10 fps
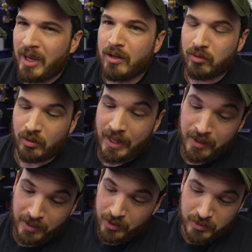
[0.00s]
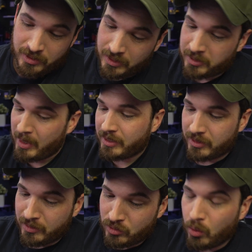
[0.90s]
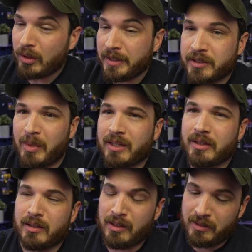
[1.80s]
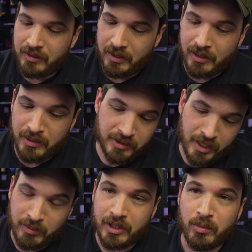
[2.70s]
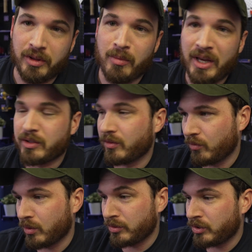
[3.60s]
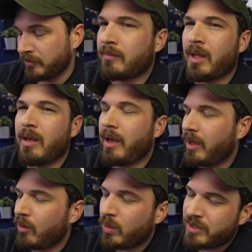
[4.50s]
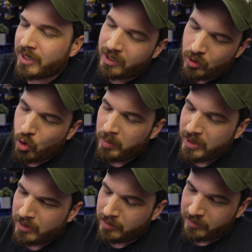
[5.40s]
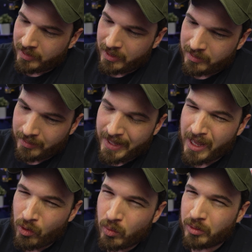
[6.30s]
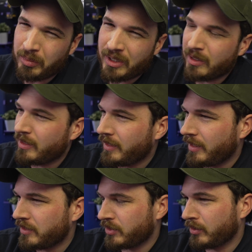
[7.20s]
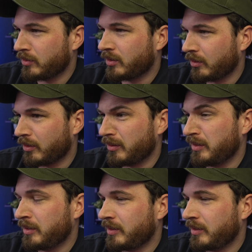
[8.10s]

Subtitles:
painful. And I was totally expecting the same thing with the Master Forge. I was kind of hoping that the layout would be easier to learn,